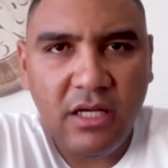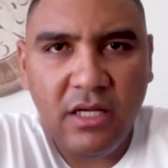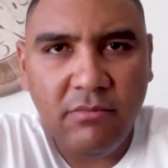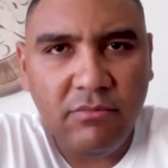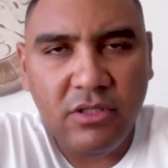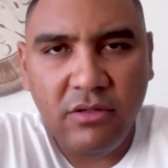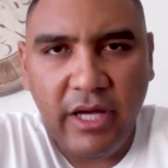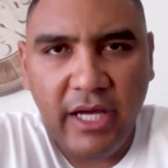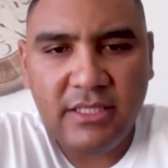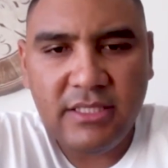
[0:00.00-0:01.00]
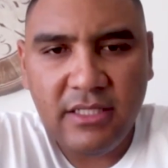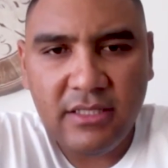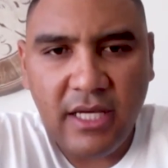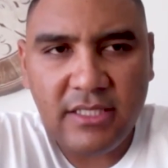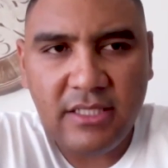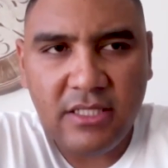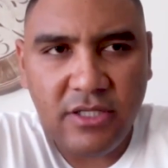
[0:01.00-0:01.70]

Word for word: um, you know hand sanitizers and